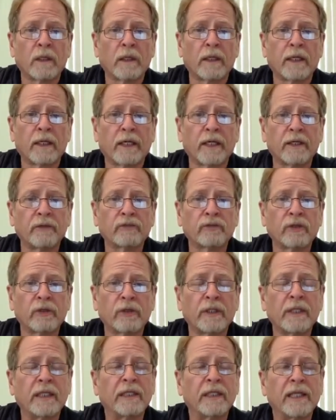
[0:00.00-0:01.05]
So
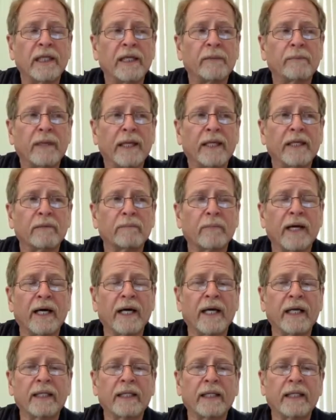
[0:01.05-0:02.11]
you need to keep that in
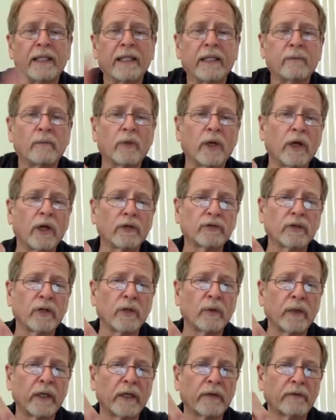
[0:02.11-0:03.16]
mind. And then we
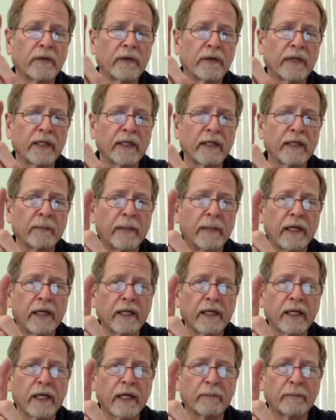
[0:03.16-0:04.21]
also, whenever you're thinking
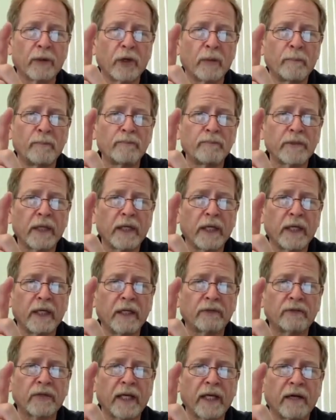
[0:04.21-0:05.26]
about comm rope,
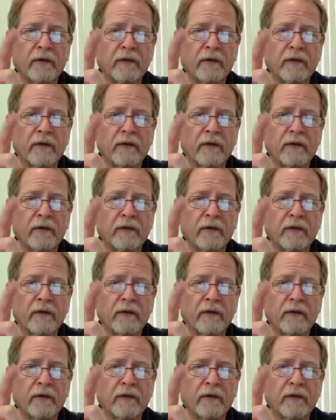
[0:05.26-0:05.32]
is how